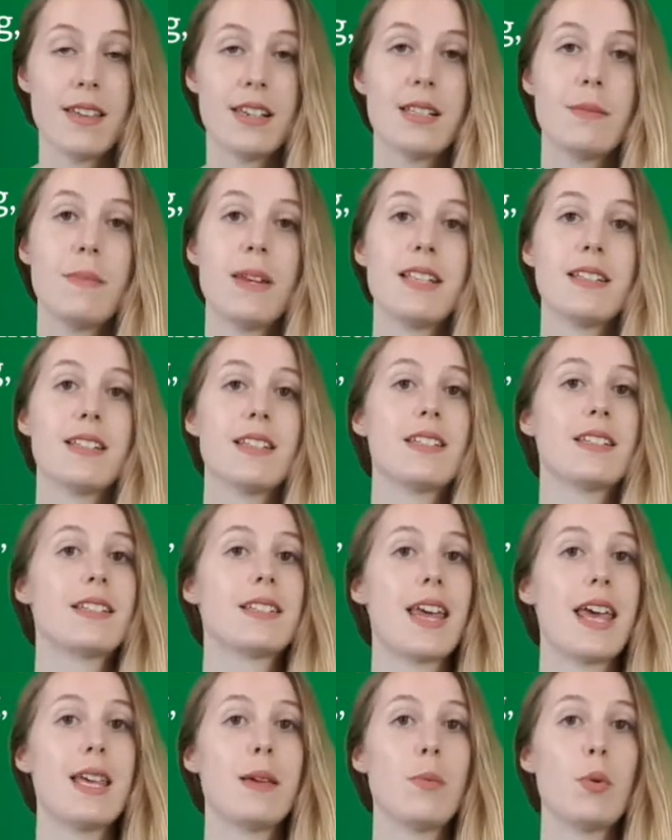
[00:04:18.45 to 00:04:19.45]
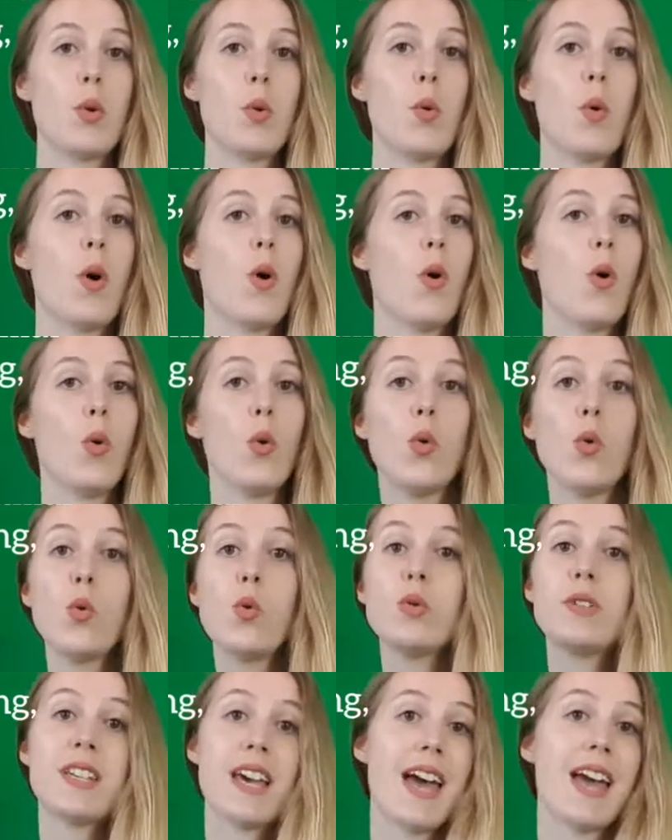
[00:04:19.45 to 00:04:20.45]
This means it's stable
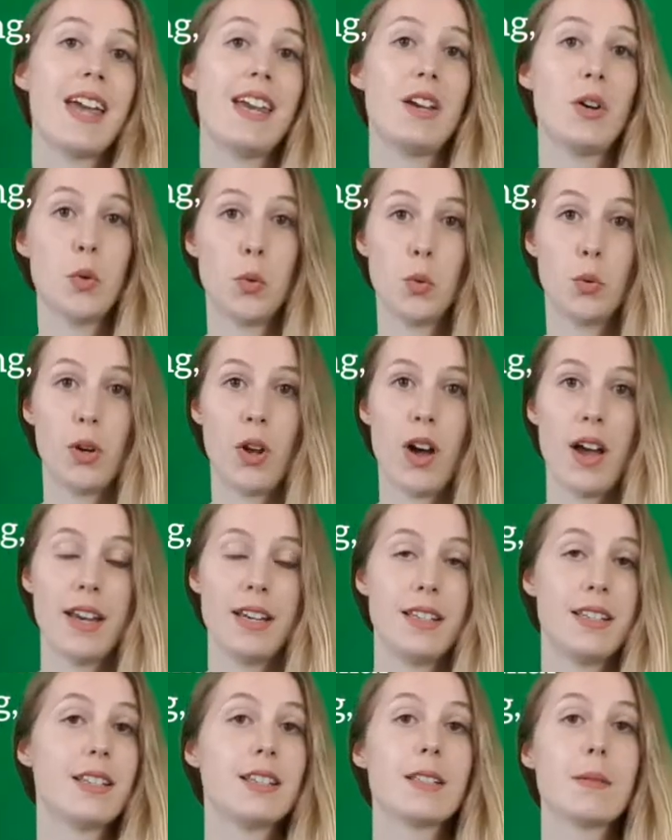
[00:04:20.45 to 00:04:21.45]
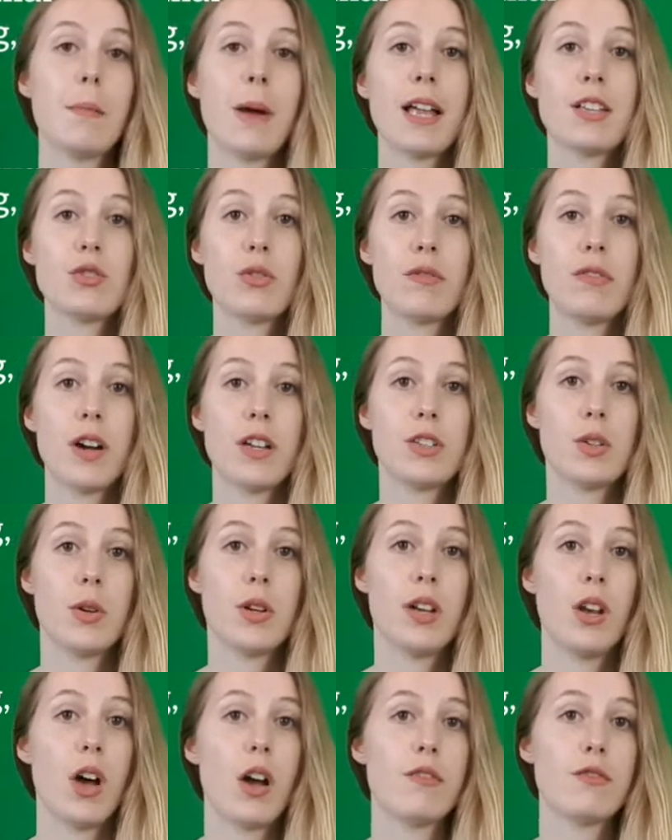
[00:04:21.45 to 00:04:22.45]
all day, all night. It doesn't matter if I do
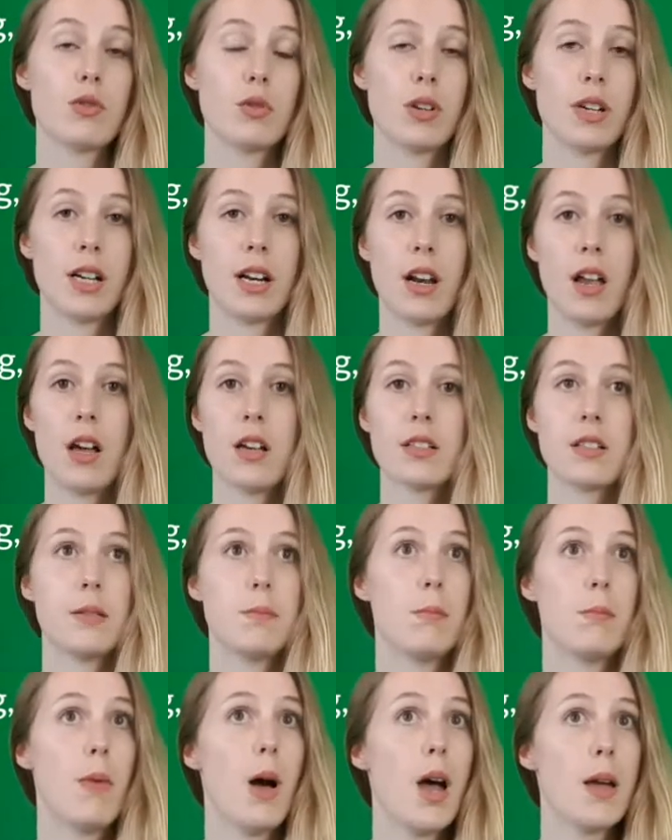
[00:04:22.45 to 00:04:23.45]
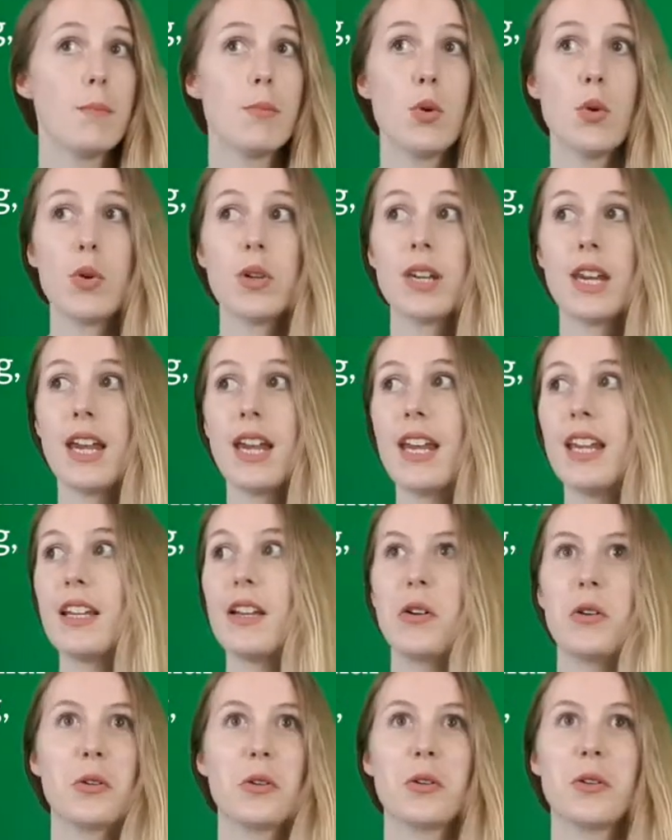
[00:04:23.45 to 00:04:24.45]
a life drawing class in my morning,
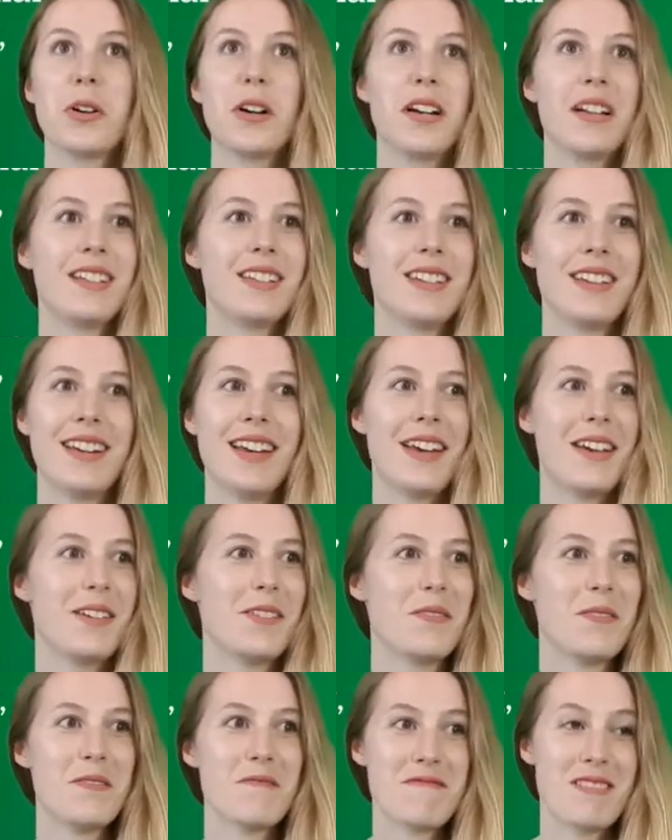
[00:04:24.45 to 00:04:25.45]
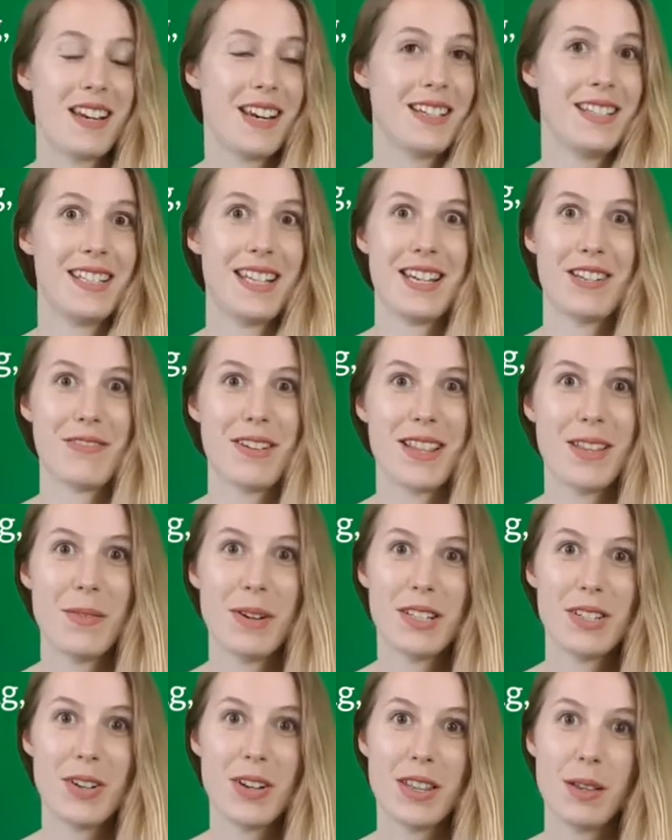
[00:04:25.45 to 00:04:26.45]
or, you know, considering that
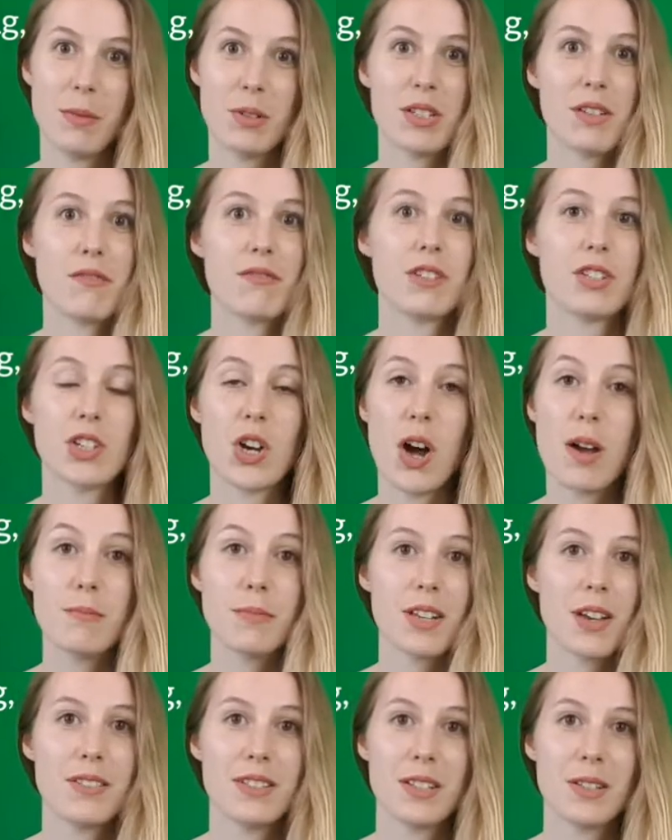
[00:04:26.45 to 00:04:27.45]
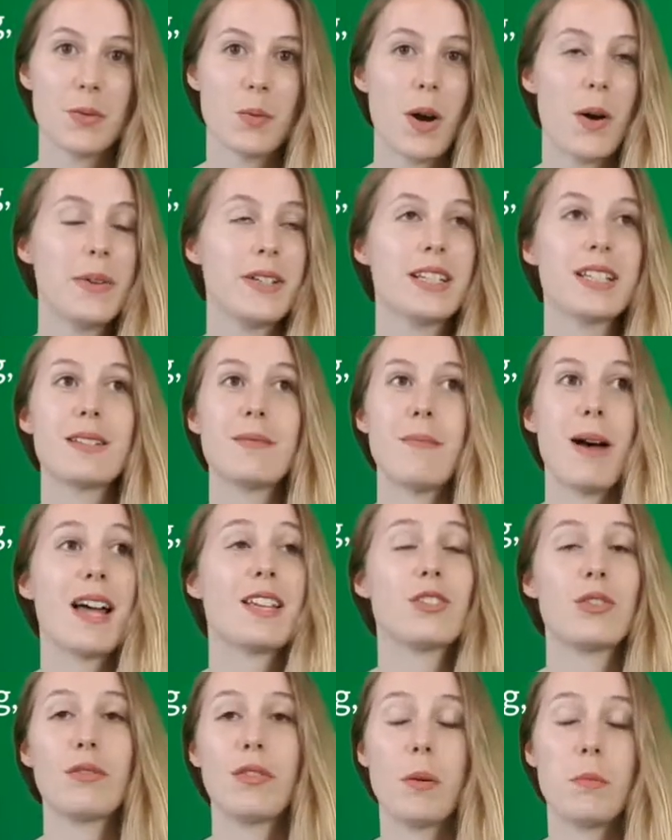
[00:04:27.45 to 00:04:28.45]
we're doing them on different time zones as well, it doesn't
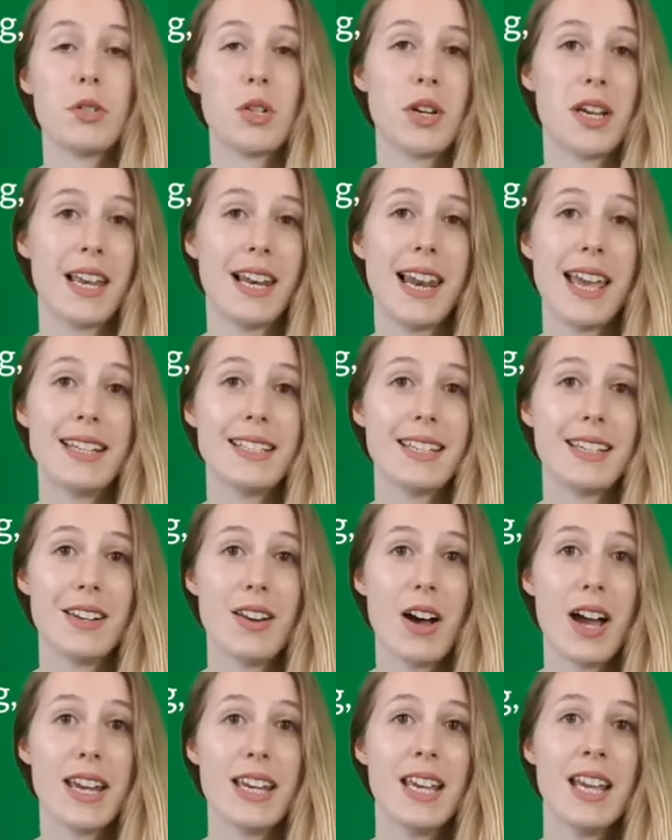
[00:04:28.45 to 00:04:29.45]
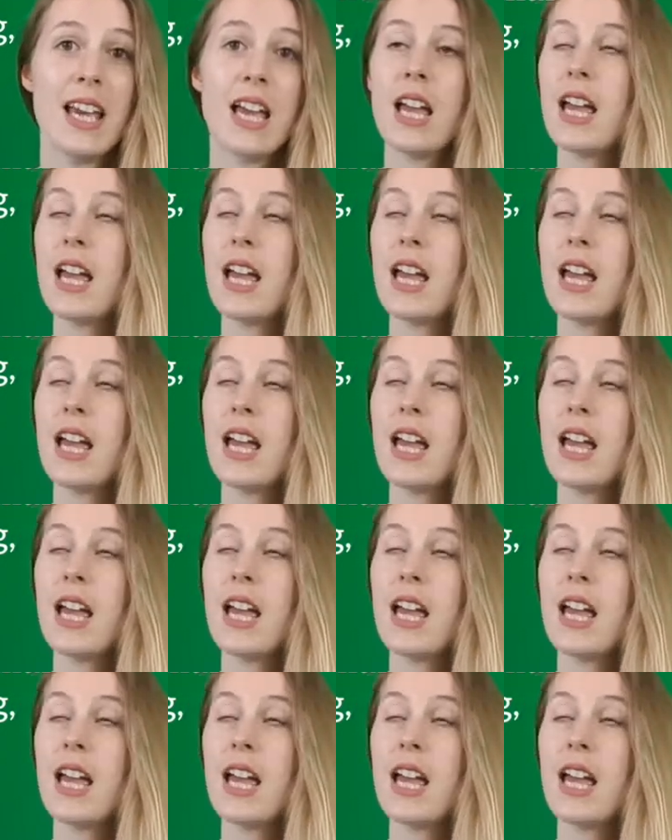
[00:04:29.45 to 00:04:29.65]
matter if I'm doing it late at night.